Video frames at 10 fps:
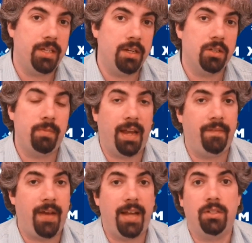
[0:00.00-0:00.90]
years, make it
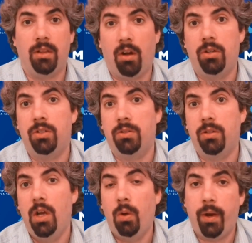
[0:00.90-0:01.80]
faster, larger,
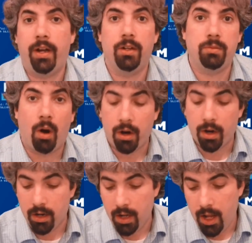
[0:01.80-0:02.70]
quicker,
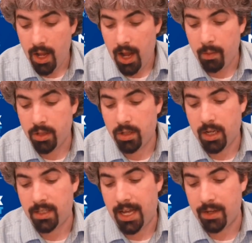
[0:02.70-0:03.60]
smarter, and we'll
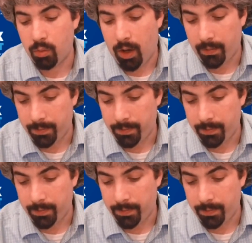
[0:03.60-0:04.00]
discuss that as well.